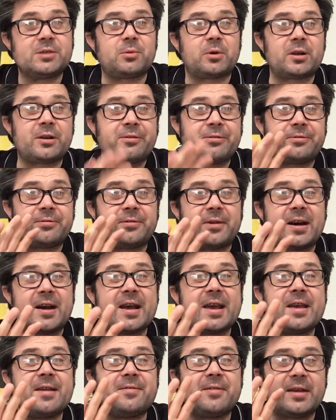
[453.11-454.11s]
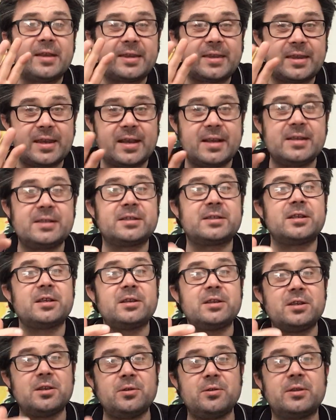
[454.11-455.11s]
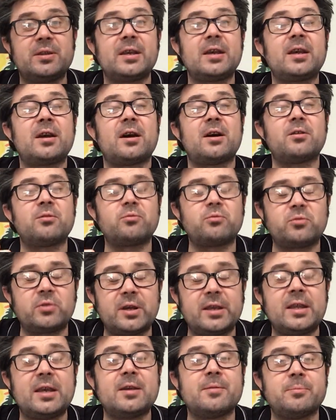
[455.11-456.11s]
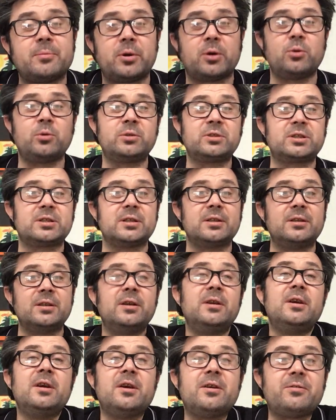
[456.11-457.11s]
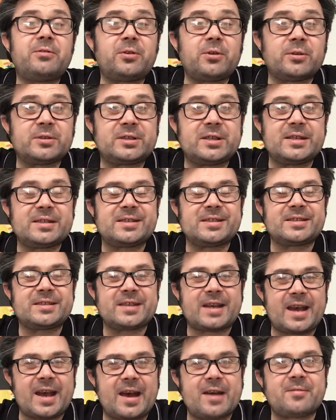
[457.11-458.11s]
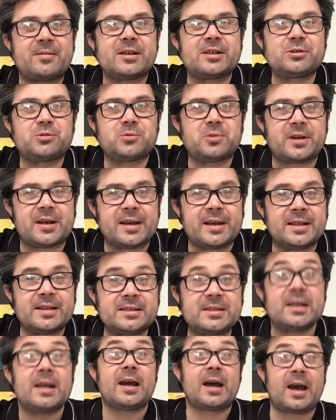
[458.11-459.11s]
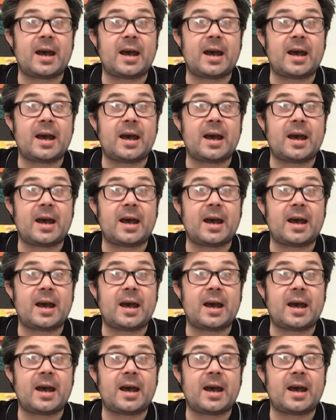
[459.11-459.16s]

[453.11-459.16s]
What are 5 things that you think are really important for your citizens to have as rights?